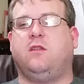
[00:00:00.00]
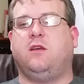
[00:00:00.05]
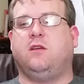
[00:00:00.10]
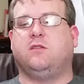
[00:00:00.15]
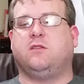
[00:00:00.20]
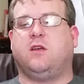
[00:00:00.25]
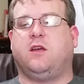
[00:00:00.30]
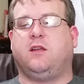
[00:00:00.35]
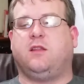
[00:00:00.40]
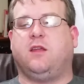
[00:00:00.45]

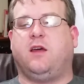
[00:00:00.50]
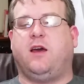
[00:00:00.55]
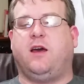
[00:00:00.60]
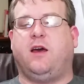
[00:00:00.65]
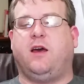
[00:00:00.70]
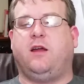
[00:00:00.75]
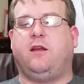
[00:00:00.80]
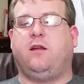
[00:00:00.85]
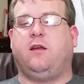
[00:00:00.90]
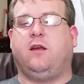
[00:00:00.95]
things like
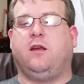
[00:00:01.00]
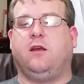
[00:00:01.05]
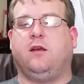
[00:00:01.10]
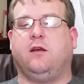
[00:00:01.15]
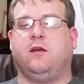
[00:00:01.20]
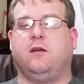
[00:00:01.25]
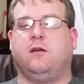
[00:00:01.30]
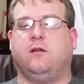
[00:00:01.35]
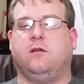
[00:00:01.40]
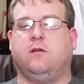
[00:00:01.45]
that,
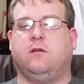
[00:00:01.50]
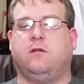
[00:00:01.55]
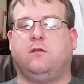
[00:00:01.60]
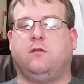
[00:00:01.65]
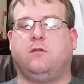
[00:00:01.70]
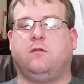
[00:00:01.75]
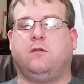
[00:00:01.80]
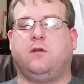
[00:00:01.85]
and